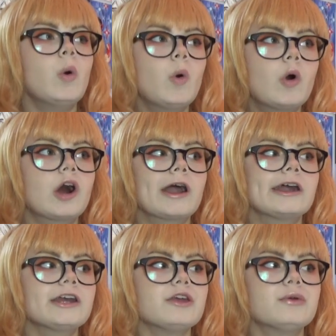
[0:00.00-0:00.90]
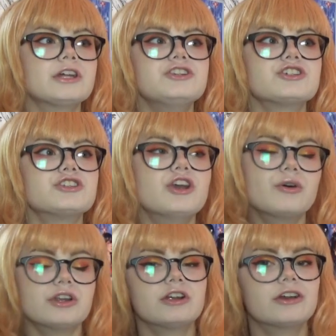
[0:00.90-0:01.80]
or you can just
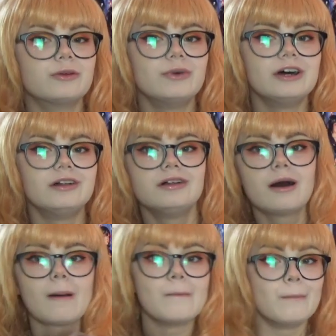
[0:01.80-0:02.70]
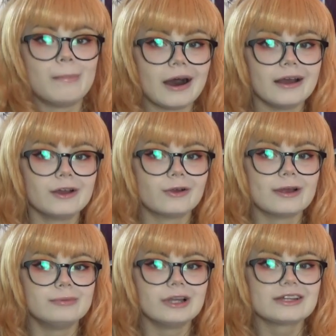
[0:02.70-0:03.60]
go to your Goodwill, buy a
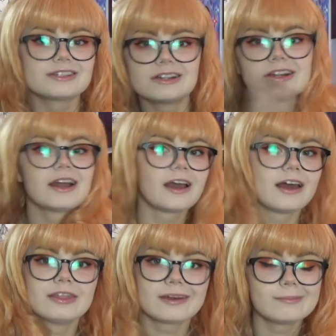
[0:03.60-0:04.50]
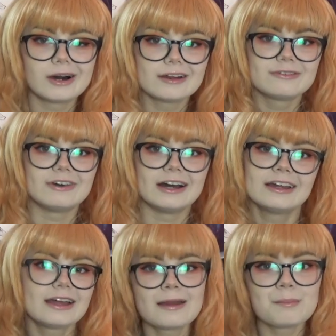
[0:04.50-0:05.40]
gray blazer, and then modify
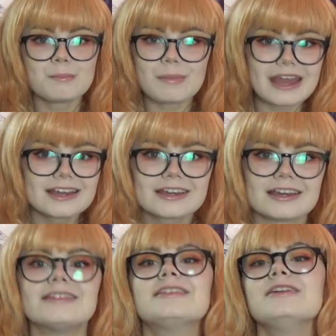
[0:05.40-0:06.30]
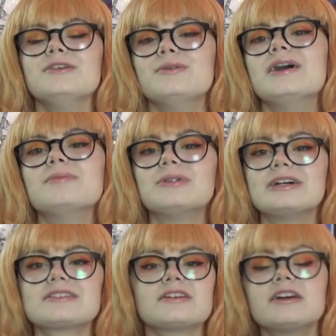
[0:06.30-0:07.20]
it and make it the UA
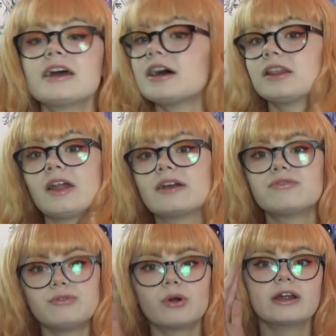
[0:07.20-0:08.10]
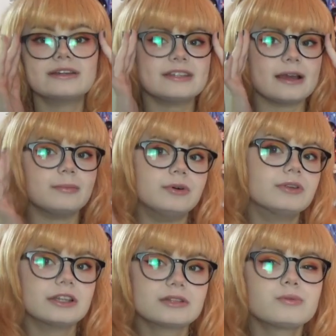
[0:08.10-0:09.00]
blazer. Like, for
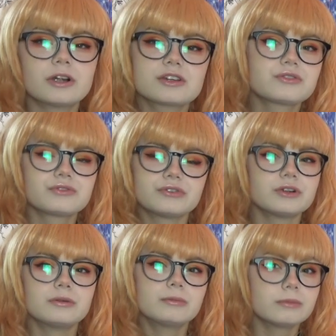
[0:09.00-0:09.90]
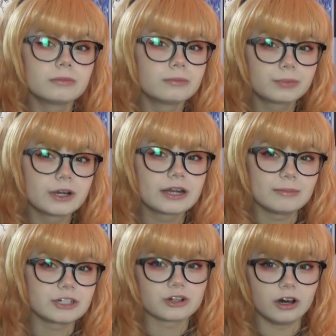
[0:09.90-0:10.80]
example, this works for pretty
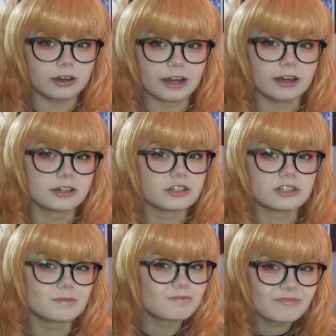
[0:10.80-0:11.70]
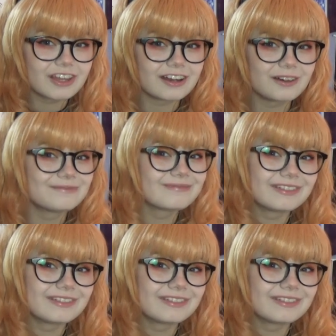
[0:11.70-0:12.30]
much all characters, you know?